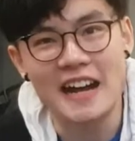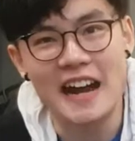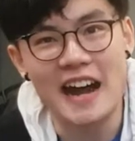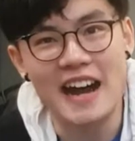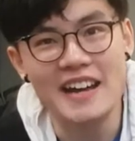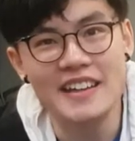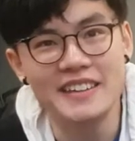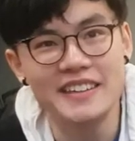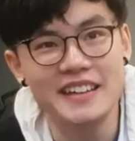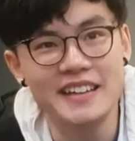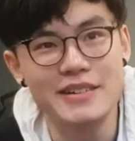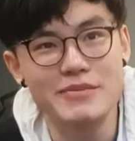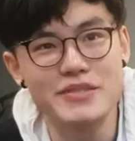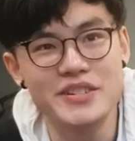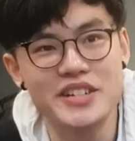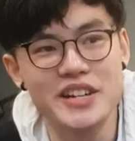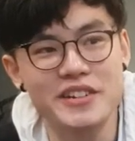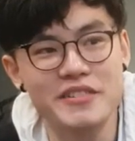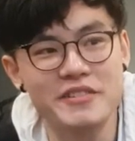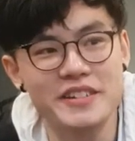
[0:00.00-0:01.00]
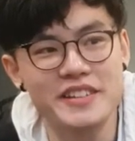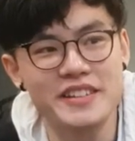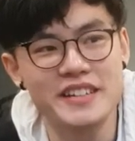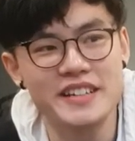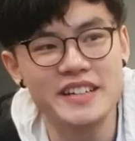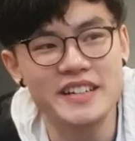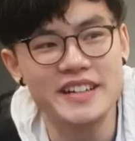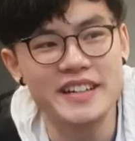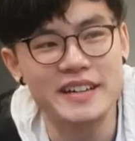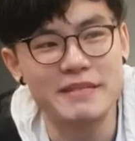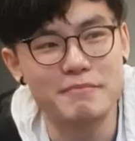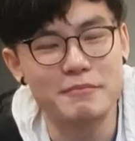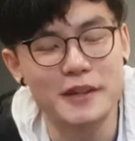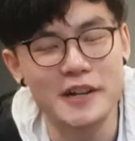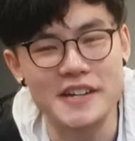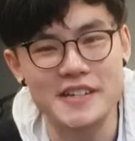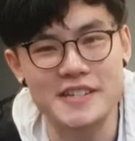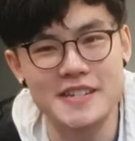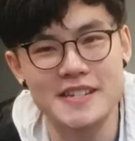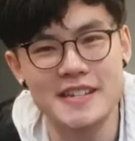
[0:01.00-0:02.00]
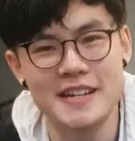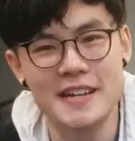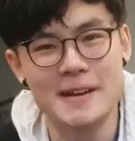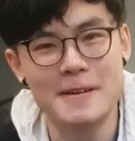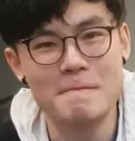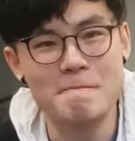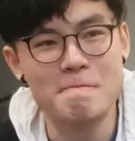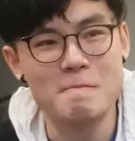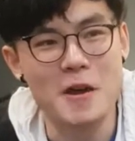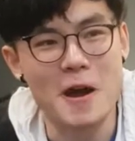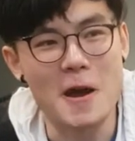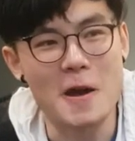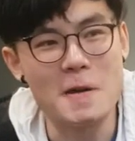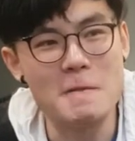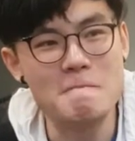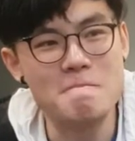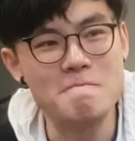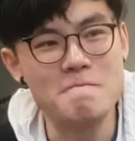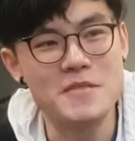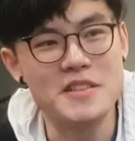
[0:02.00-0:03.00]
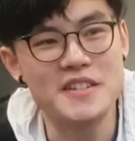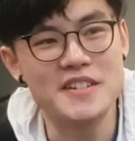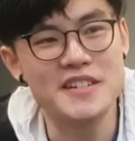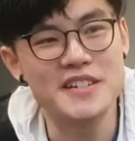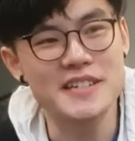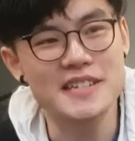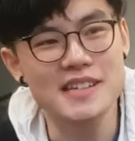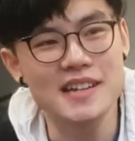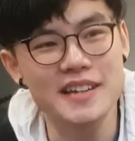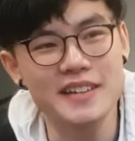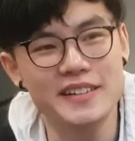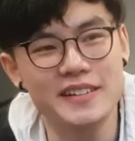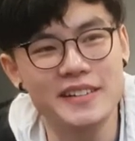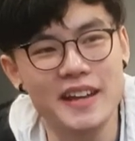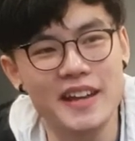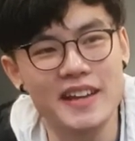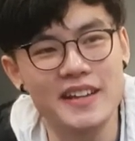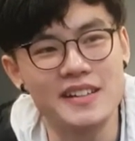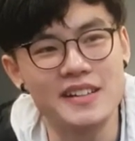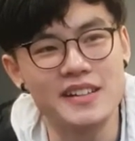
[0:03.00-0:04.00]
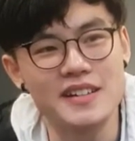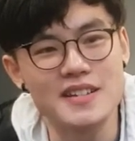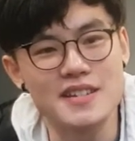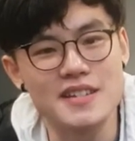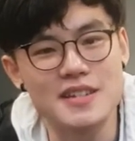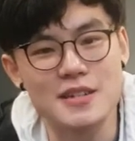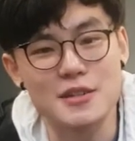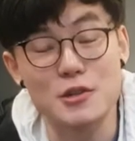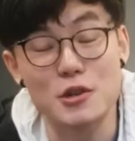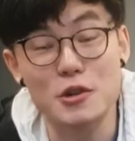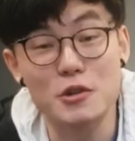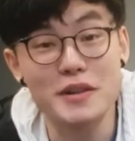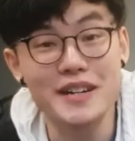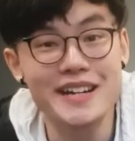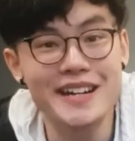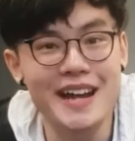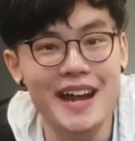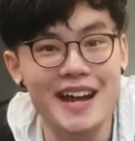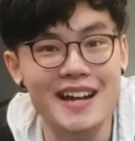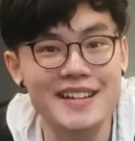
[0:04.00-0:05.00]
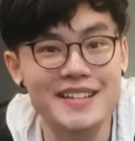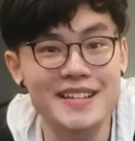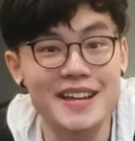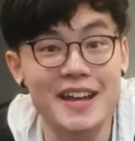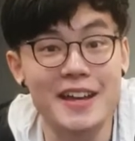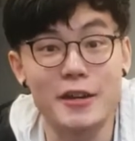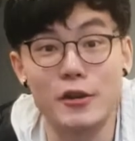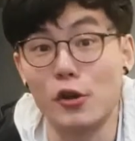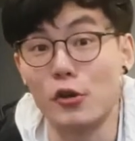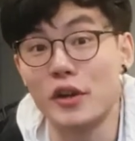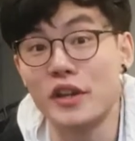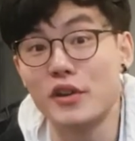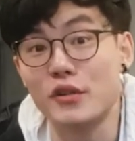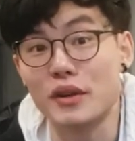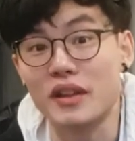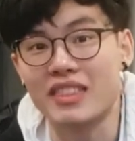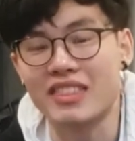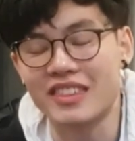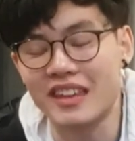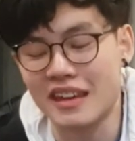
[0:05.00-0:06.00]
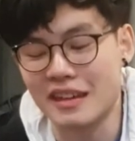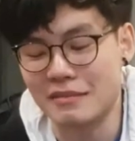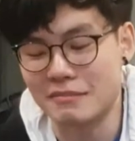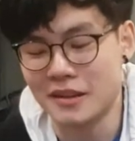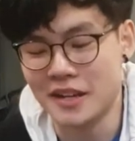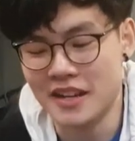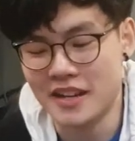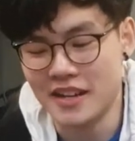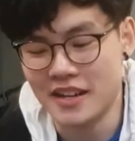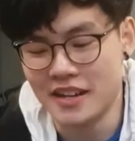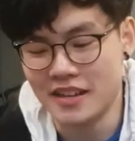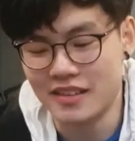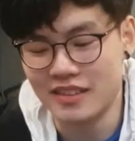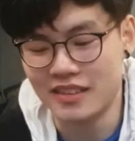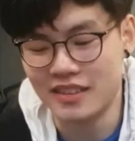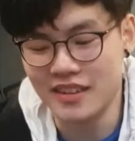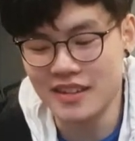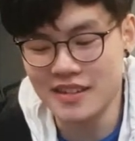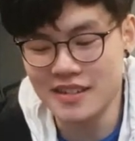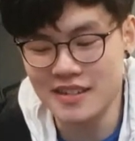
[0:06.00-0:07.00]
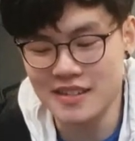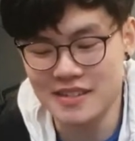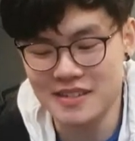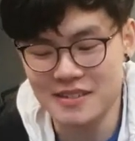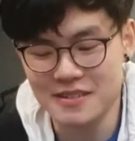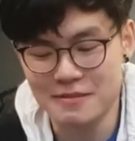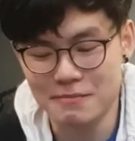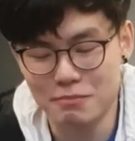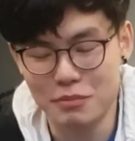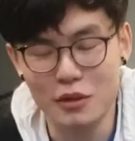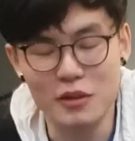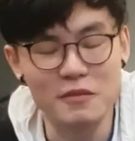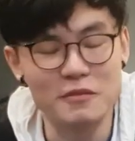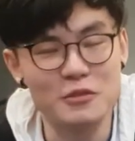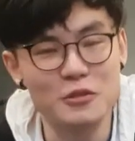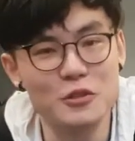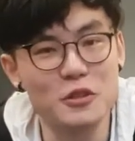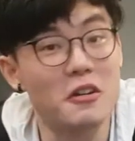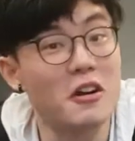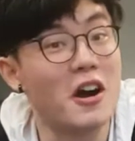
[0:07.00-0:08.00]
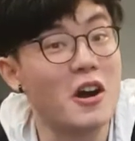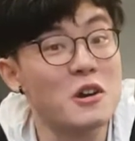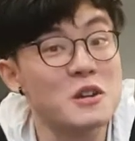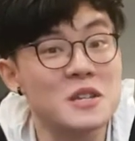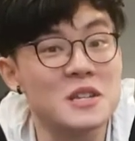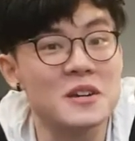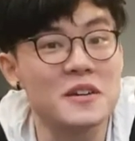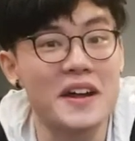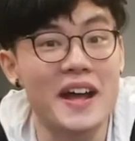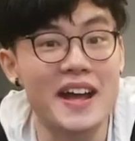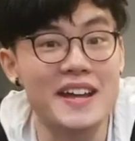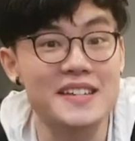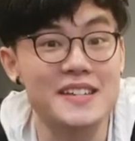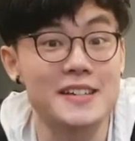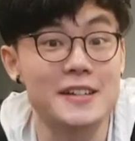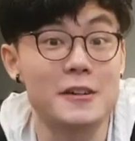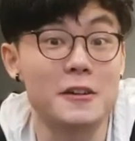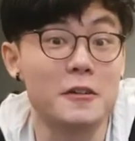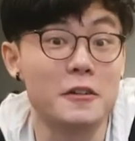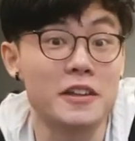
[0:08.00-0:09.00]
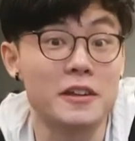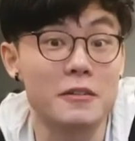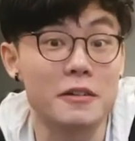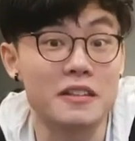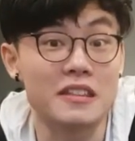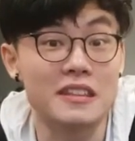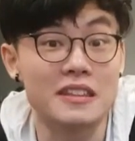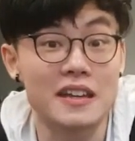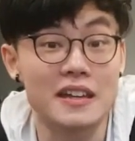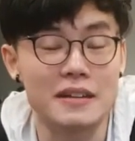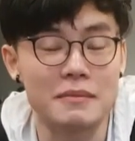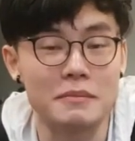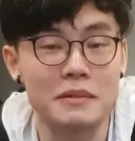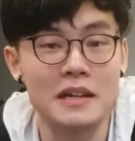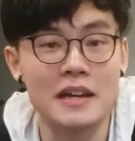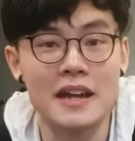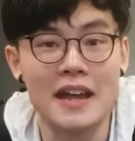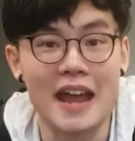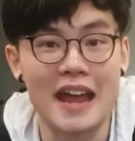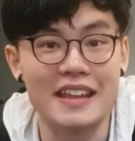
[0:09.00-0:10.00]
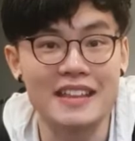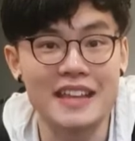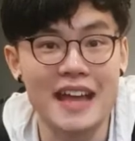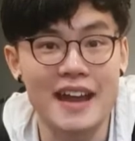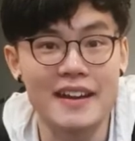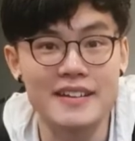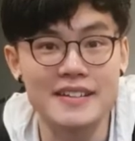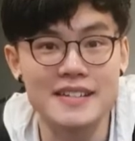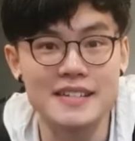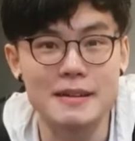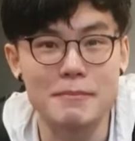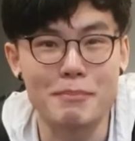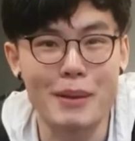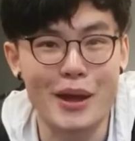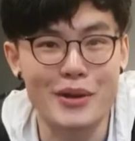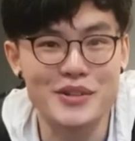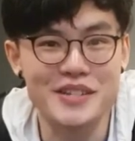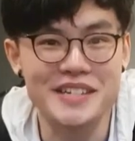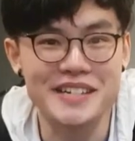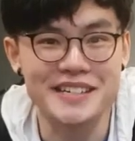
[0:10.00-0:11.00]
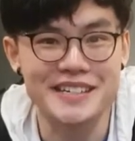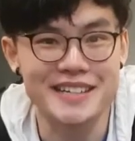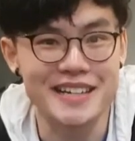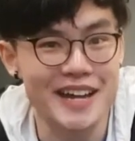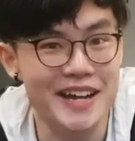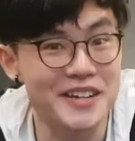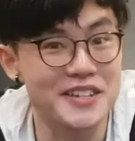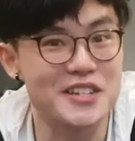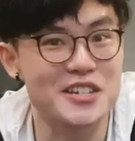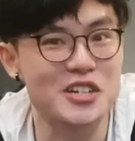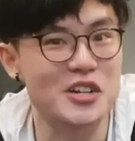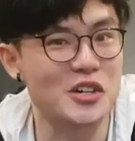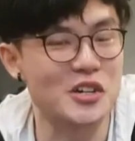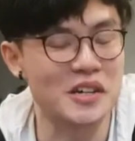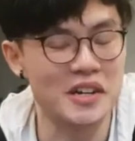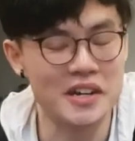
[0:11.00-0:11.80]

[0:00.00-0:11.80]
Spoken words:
I think I'm genuinely impressed. Just like a good story has a coherent theme, this bowl of noodle also has a coherent theme, and that is the bouncy texture.